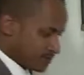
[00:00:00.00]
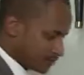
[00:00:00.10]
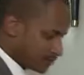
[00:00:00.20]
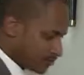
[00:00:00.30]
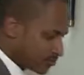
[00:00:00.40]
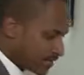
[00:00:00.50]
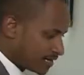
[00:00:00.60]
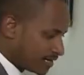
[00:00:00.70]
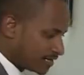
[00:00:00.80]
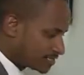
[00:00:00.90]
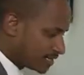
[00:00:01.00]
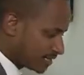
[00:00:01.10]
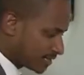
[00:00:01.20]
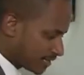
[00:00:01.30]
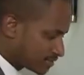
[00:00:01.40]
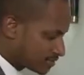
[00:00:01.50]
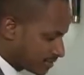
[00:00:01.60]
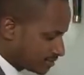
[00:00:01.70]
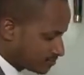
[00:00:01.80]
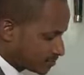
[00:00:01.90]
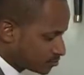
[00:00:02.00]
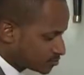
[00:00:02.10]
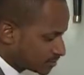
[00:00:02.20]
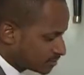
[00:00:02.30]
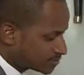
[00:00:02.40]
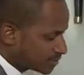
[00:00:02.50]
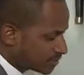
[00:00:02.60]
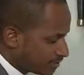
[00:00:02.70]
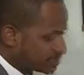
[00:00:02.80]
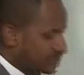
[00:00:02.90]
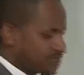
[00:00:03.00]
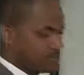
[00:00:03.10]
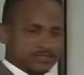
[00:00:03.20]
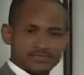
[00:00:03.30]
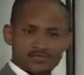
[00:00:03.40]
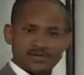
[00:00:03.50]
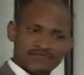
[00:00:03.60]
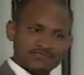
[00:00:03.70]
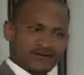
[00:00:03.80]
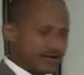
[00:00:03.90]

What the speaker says: you can easily answer it because it's the easiest ever.